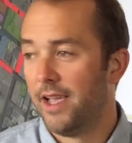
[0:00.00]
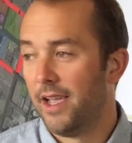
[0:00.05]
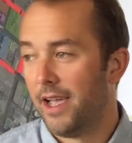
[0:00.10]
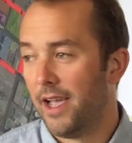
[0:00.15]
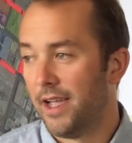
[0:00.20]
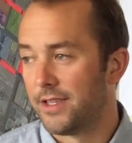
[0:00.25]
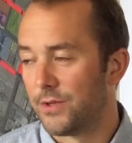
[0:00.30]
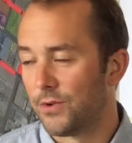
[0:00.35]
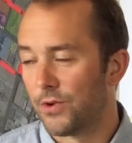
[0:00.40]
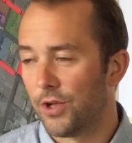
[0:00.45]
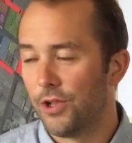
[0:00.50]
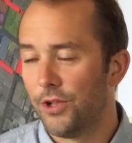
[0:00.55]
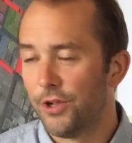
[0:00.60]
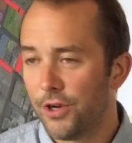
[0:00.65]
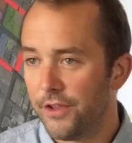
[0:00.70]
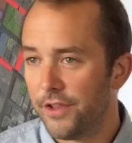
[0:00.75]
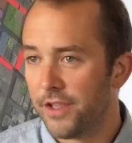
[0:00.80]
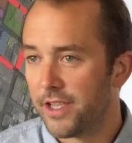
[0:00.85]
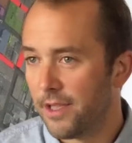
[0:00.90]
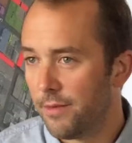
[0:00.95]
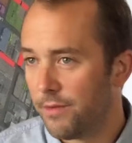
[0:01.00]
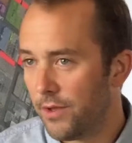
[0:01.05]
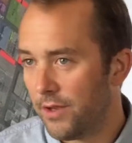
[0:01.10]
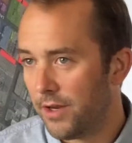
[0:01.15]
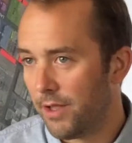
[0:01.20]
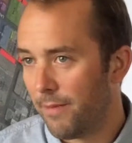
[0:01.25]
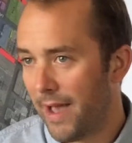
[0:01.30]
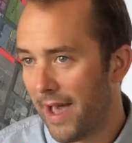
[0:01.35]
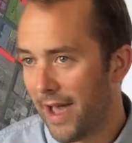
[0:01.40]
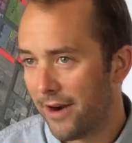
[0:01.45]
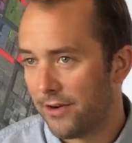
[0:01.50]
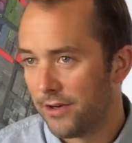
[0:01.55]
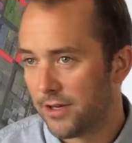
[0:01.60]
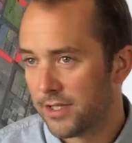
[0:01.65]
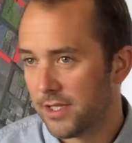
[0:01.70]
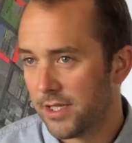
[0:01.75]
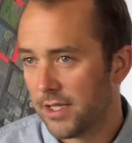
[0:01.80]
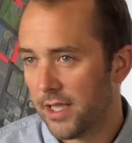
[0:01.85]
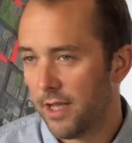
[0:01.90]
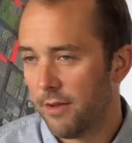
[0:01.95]
And so clearly community matters
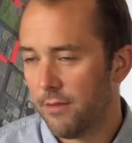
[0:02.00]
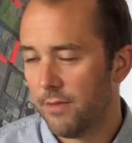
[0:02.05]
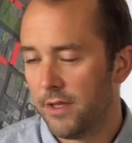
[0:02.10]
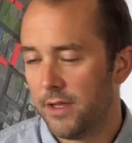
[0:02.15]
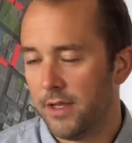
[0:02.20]
to them.